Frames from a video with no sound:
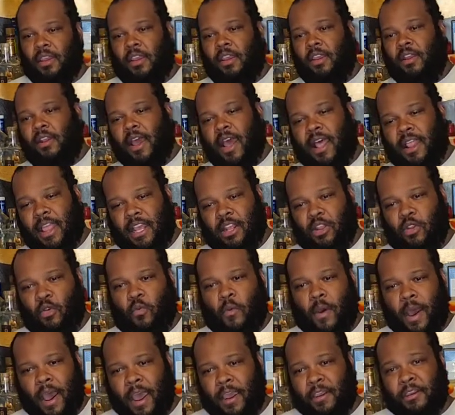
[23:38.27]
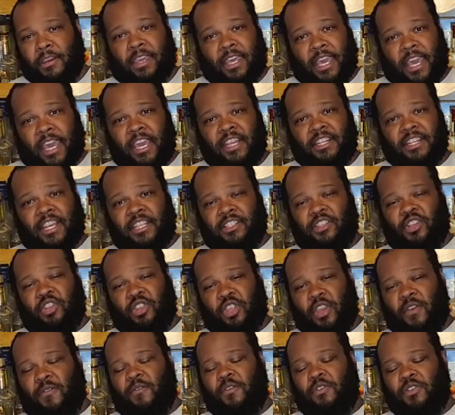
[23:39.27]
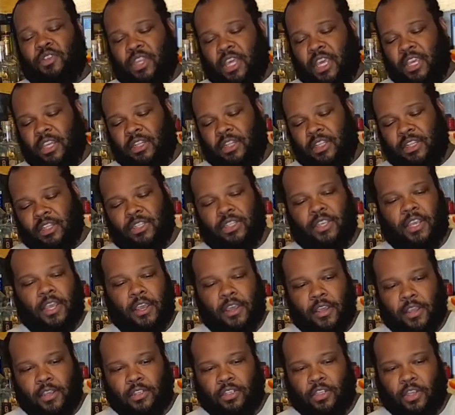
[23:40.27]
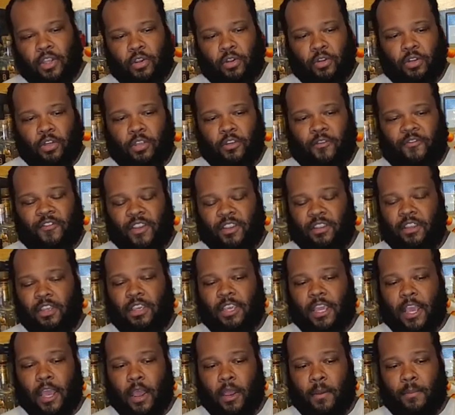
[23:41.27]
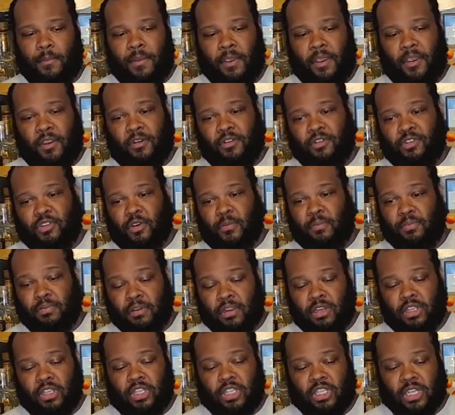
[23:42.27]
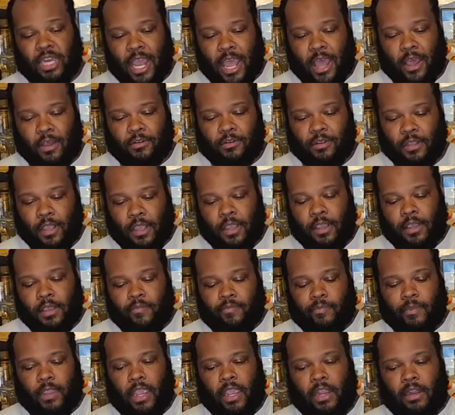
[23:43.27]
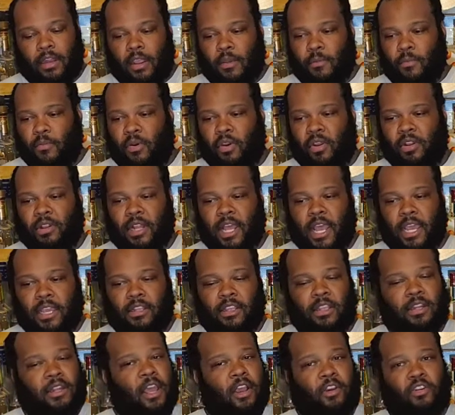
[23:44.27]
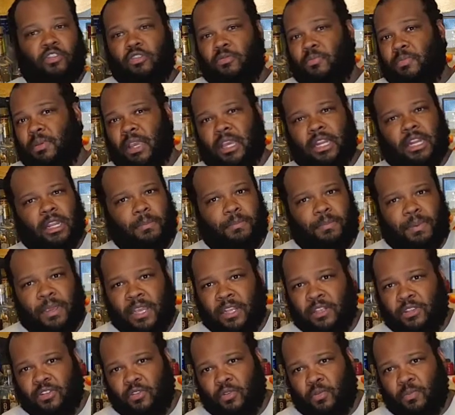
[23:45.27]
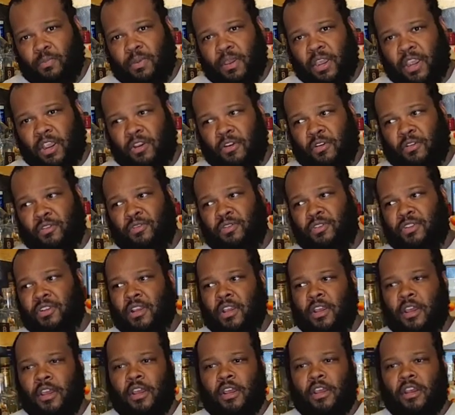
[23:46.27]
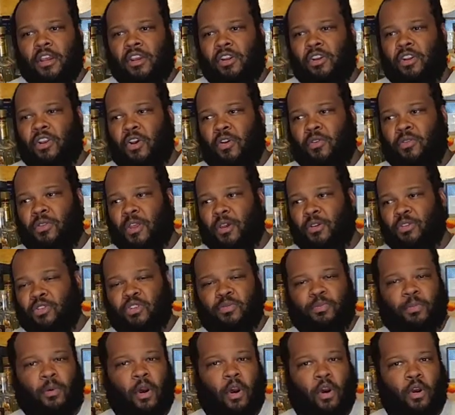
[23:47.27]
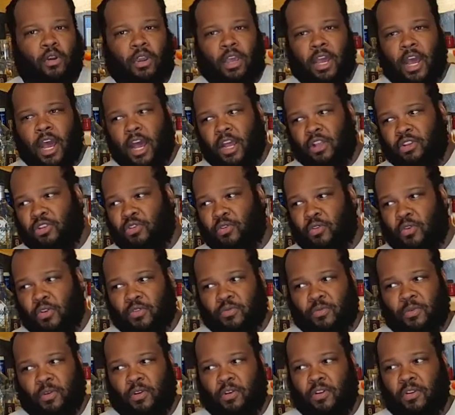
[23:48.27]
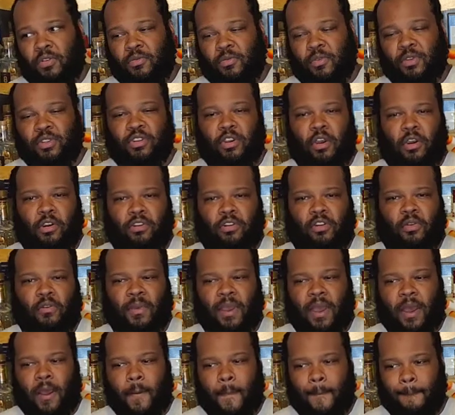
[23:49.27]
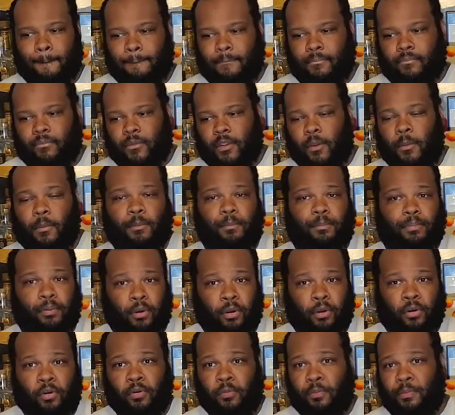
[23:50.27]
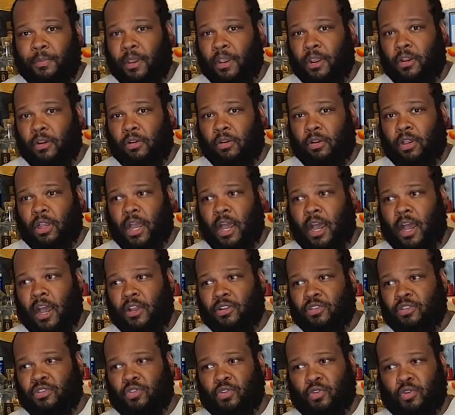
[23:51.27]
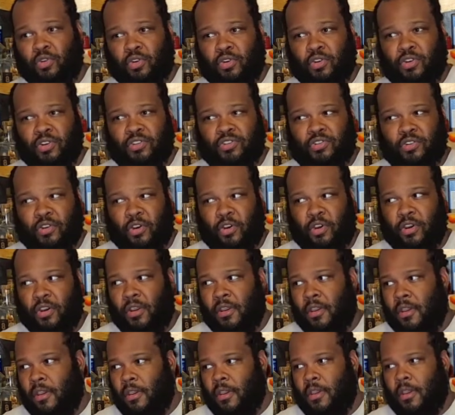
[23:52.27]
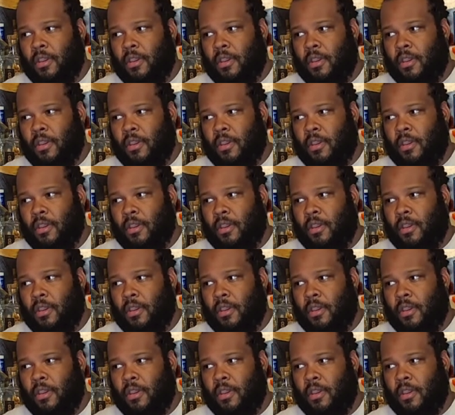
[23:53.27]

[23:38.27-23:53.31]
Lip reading: you know, like the wire gauge has a different thickness. So those 50 cal barrels are pretty stout. And they're more than likely not going to be any pencil barrels, you know, no small contours. We're talking about bull barrel contours or,